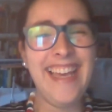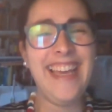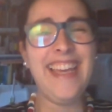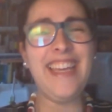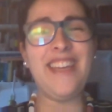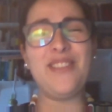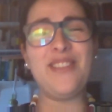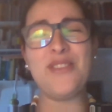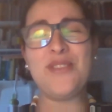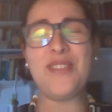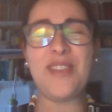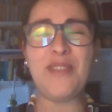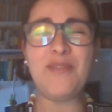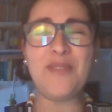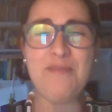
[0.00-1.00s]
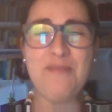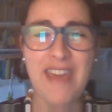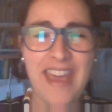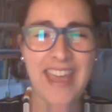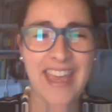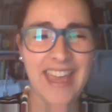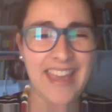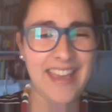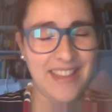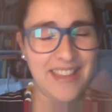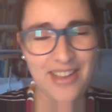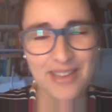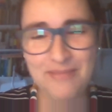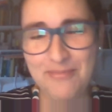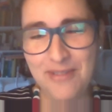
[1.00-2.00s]
You drew São Tomé,
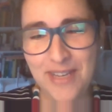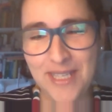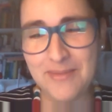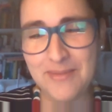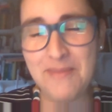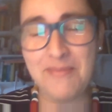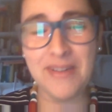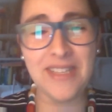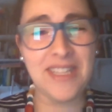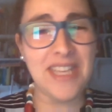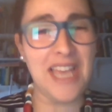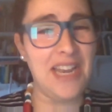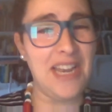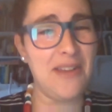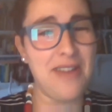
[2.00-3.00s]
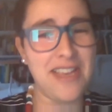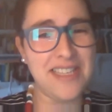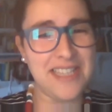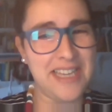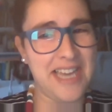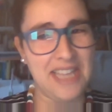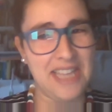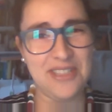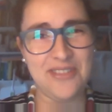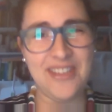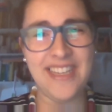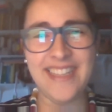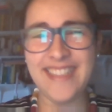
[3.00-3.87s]
not Príncipe, but anyways, the country.